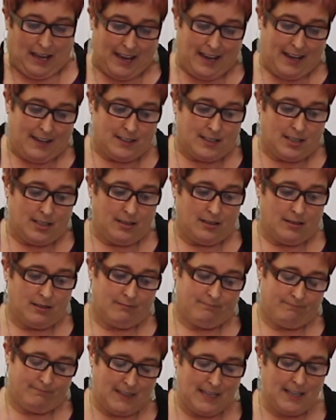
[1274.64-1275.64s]
And
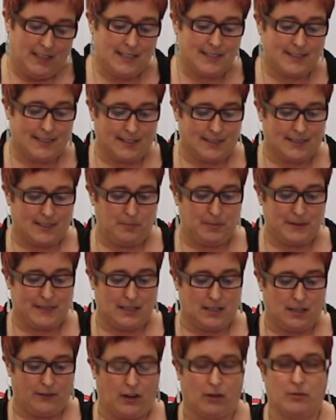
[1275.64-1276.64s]
nearly
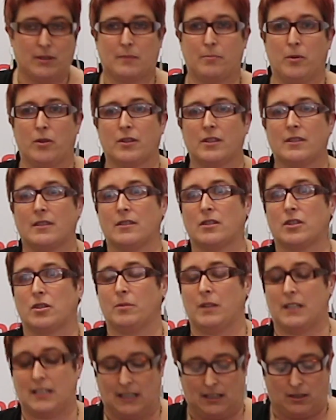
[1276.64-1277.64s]
60% of our respondents in
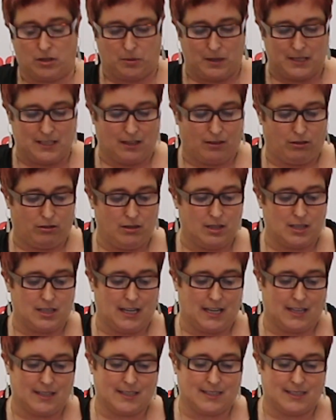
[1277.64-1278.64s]

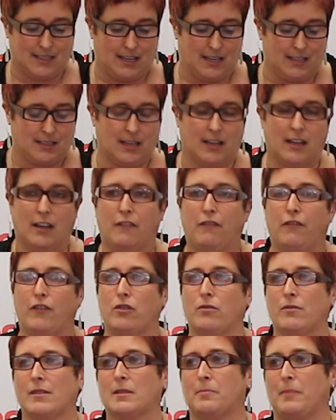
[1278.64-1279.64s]
2013 said, if
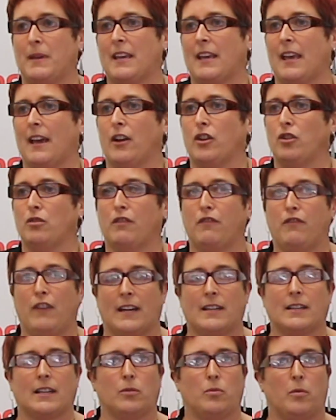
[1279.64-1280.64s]
you speak out, your
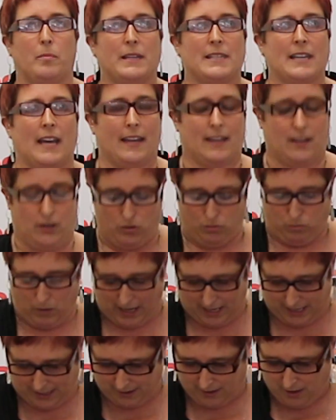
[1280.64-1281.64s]
funding will be taken
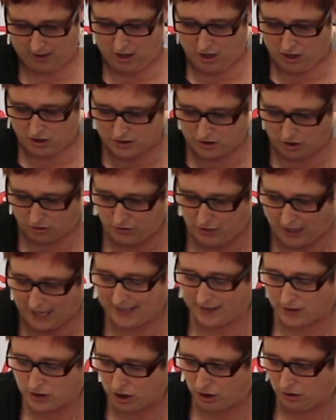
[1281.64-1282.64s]
away. So
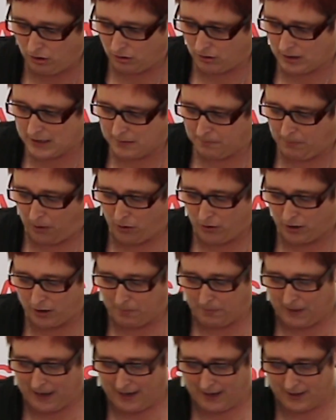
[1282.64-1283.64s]
they too spoke
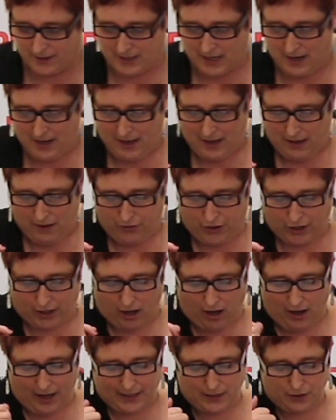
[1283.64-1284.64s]
about the
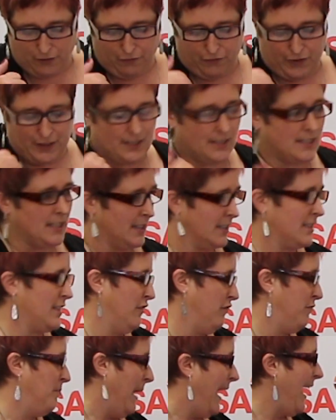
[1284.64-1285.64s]
kind of
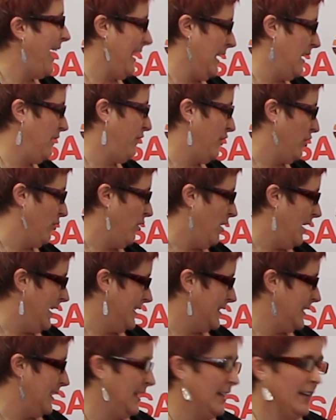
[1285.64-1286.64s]
vindictive behaviour
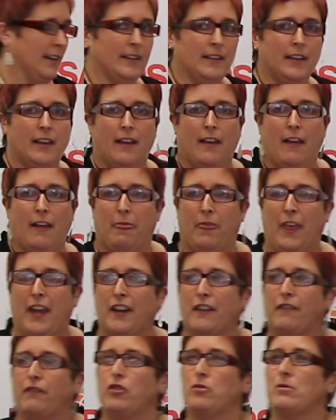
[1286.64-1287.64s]
idea,
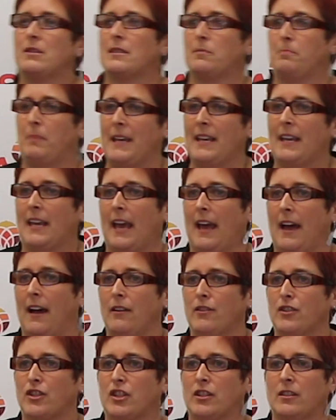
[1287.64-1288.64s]
that if you speak
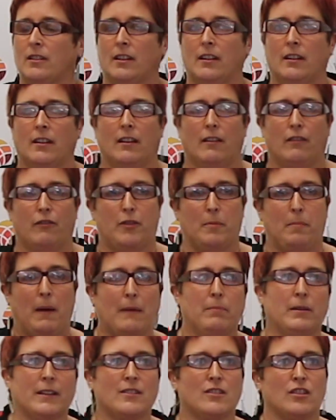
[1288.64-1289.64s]
out, the
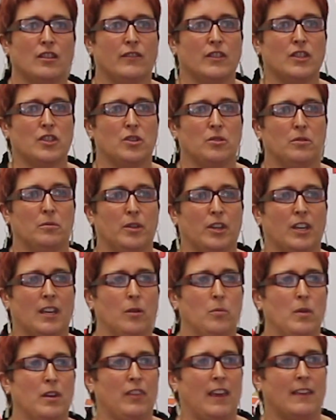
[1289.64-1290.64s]
public servants you're
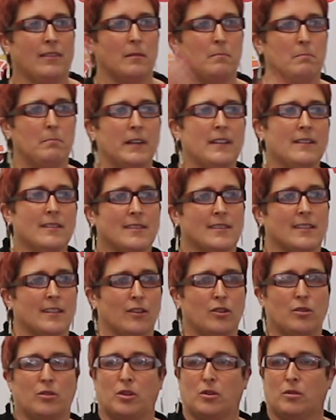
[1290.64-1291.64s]
working with and the
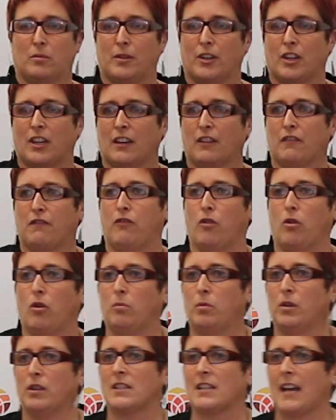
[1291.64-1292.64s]
minister who you're working
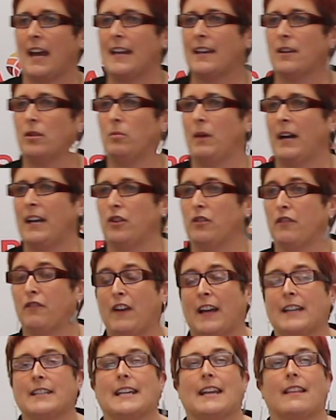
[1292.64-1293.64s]
for will take away your
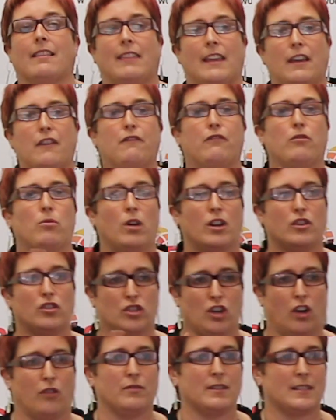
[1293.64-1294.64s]
funding, therefore
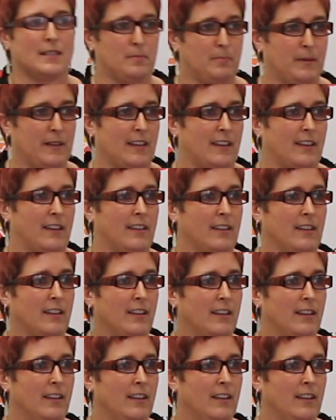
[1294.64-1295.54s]
don't speak.